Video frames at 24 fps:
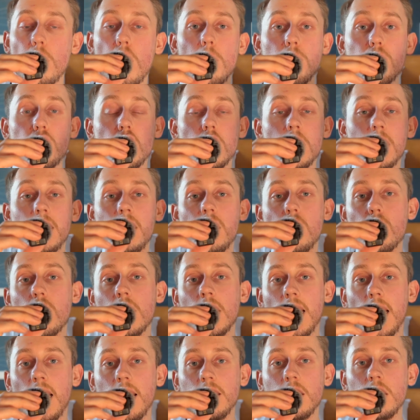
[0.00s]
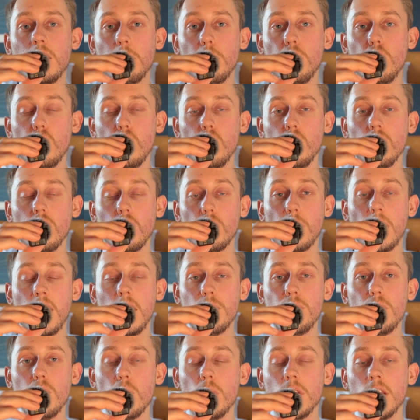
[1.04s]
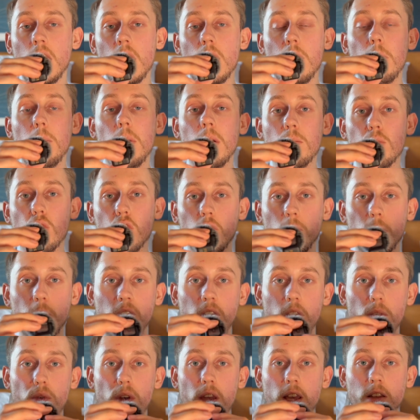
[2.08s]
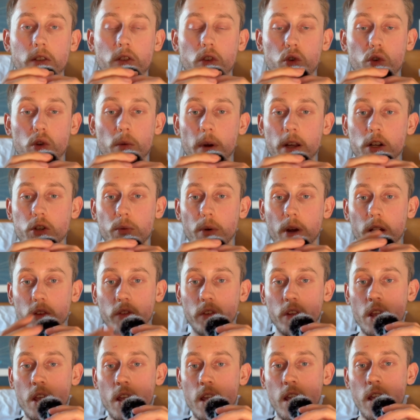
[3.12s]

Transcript: Optionally, you can add in a pause as well if you want it a bit more specific to the bench press.